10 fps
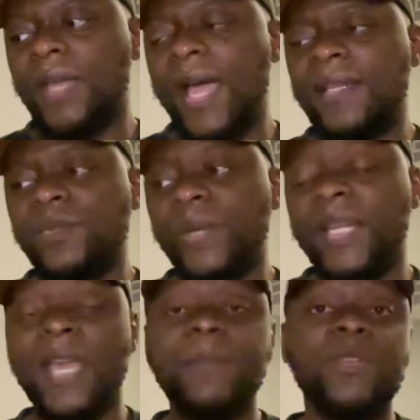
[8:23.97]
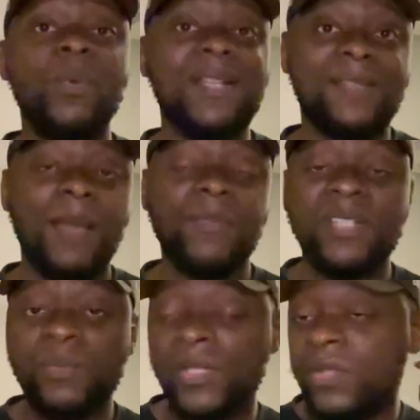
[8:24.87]
And when it came to West Ham,
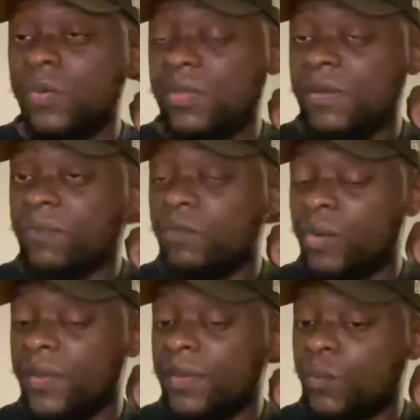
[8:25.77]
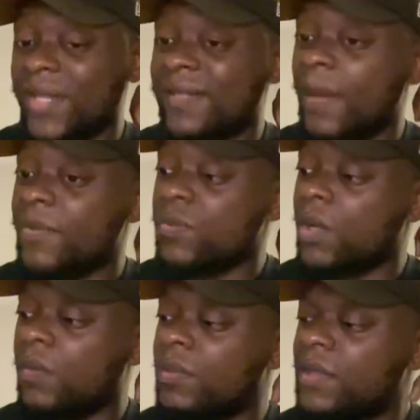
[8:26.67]
because he was in talks with West Ham as
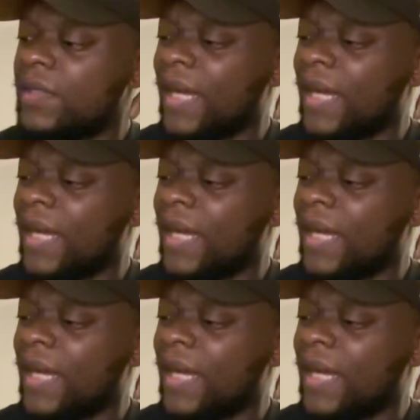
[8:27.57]
well,